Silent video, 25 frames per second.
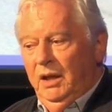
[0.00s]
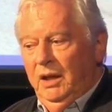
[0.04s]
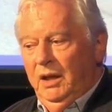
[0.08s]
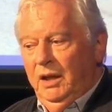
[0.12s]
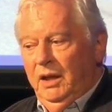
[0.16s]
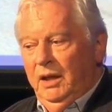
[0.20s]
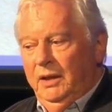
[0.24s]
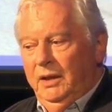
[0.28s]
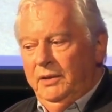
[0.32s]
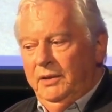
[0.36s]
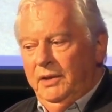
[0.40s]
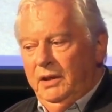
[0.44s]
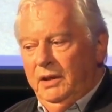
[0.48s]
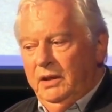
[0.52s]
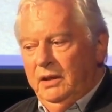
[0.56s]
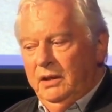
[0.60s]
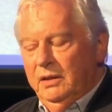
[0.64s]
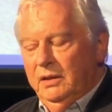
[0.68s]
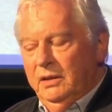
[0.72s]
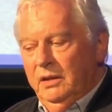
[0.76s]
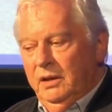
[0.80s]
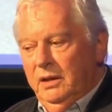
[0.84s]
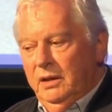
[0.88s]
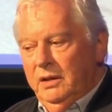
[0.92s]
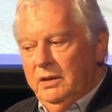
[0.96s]
I think
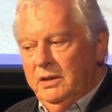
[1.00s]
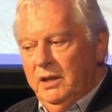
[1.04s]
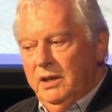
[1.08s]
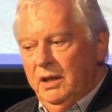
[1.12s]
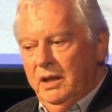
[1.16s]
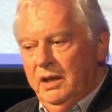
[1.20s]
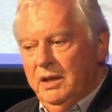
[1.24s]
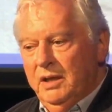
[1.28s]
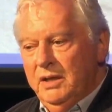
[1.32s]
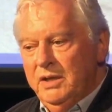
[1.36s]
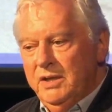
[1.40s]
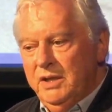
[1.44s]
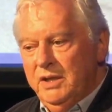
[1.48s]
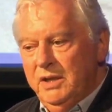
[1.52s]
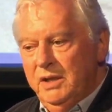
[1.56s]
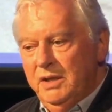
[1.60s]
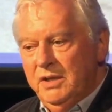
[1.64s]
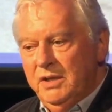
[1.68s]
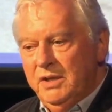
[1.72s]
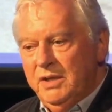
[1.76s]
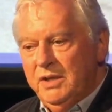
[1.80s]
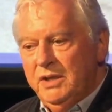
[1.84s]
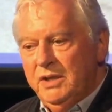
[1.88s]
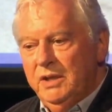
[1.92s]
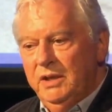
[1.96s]
that
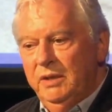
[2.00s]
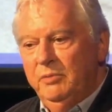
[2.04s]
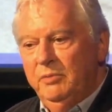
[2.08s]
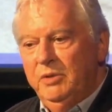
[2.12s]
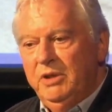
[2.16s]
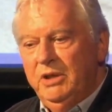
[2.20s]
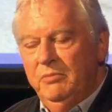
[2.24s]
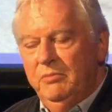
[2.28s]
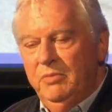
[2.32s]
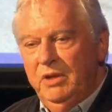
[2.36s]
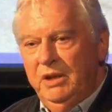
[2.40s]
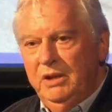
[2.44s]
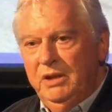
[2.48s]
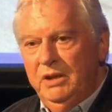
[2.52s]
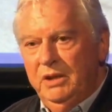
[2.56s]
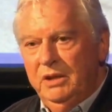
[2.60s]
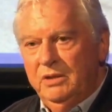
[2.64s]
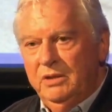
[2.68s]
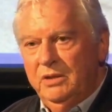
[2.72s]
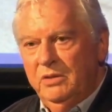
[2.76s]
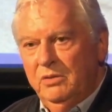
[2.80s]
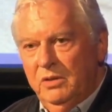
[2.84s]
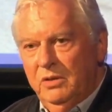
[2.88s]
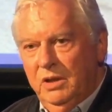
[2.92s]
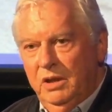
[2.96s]
since Liberty Media
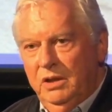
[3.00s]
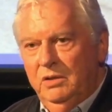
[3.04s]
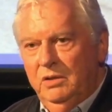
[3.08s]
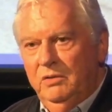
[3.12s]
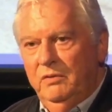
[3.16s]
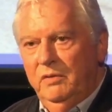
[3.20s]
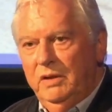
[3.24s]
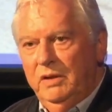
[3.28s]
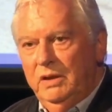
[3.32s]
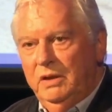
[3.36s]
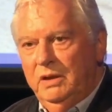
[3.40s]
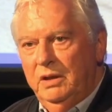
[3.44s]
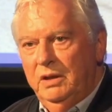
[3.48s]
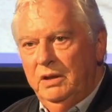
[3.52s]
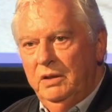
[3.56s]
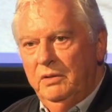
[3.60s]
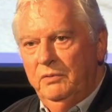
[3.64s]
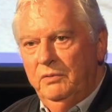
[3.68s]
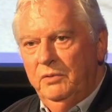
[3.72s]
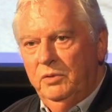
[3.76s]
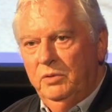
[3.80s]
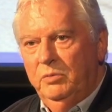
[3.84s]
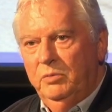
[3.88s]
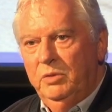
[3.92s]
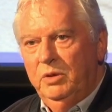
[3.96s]
took over
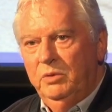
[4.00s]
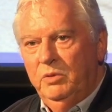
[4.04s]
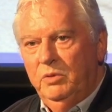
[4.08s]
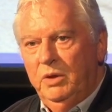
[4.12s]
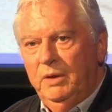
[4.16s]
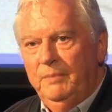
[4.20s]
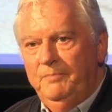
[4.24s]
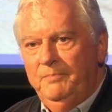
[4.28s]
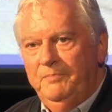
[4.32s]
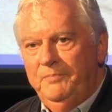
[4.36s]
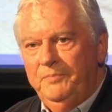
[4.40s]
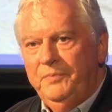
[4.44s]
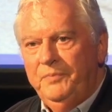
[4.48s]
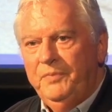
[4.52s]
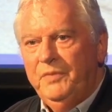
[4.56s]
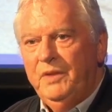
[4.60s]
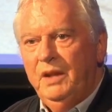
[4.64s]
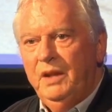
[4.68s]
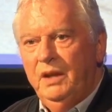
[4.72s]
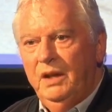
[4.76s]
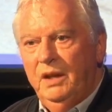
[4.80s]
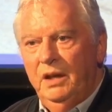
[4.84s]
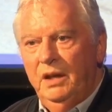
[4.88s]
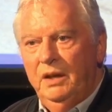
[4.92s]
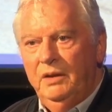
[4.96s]
Formula One,
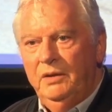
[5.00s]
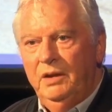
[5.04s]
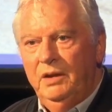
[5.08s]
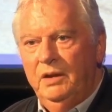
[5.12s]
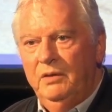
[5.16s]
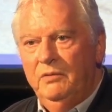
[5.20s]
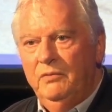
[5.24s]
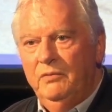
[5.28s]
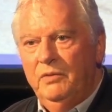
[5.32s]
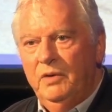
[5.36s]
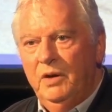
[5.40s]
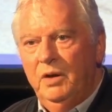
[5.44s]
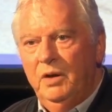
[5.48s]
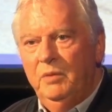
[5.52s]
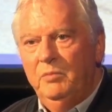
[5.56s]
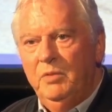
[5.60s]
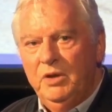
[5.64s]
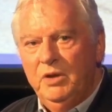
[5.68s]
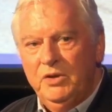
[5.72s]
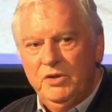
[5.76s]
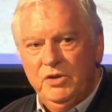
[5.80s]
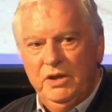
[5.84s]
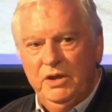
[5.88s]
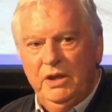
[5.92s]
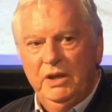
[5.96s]
I think very
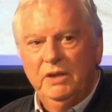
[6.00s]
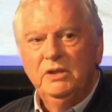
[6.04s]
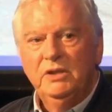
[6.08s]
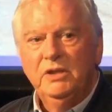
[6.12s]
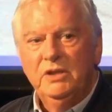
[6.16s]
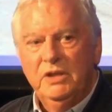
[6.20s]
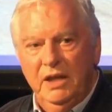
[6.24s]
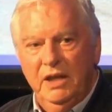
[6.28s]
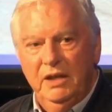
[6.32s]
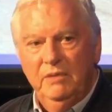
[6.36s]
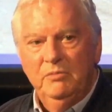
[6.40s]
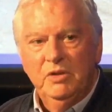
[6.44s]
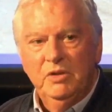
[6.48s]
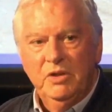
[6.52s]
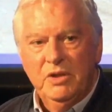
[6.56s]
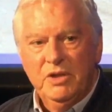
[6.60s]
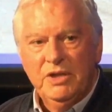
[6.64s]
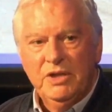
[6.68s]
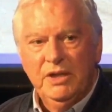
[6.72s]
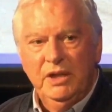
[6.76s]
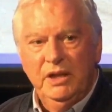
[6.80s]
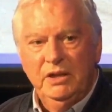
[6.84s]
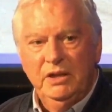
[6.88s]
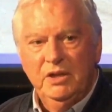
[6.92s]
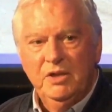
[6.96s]
much the entertainment
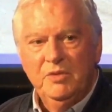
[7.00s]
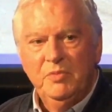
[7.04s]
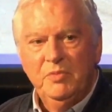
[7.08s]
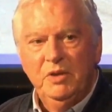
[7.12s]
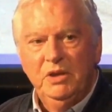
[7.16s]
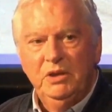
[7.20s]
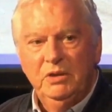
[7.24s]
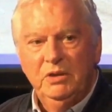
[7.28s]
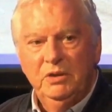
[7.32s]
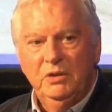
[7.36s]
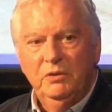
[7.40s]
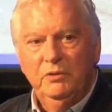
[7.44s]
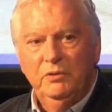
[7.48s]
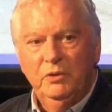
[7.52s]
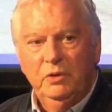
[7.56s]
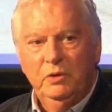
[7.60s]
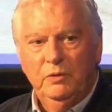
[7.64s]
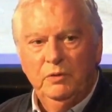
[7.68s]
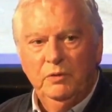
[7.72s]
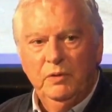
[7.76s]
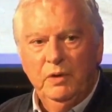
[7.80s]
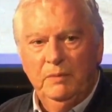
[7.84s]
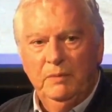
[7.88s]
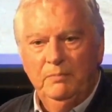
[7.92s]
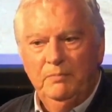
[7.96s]
side has been at the
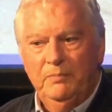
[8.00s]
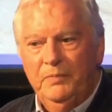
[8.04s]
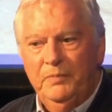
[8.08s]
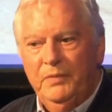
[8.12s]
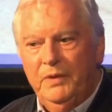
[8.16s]
forefront.